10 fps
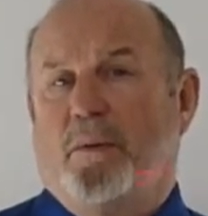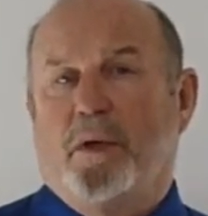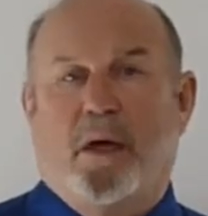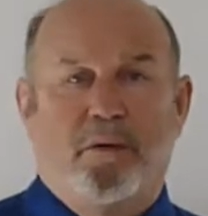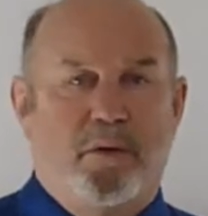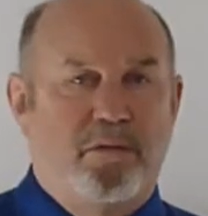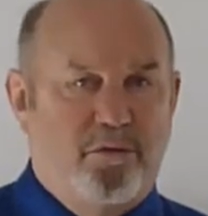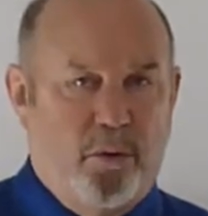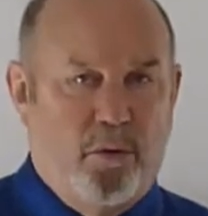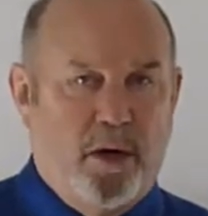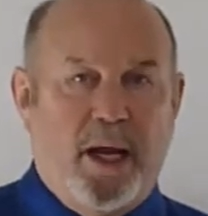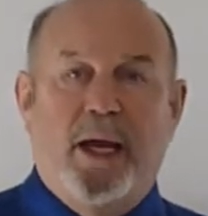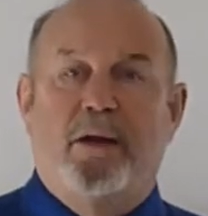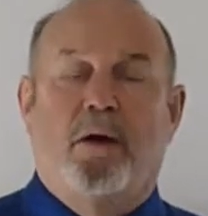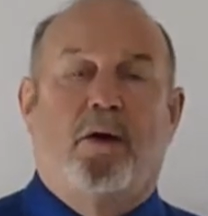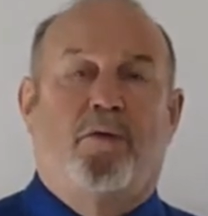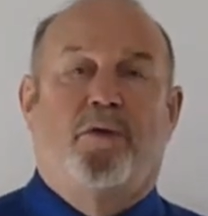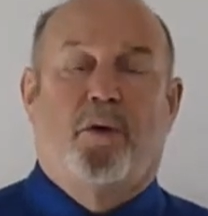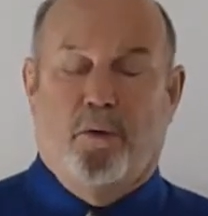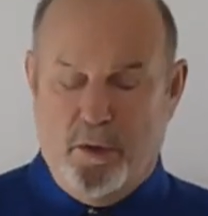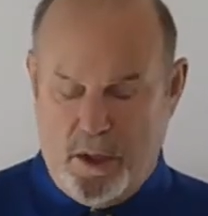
100, 4, and also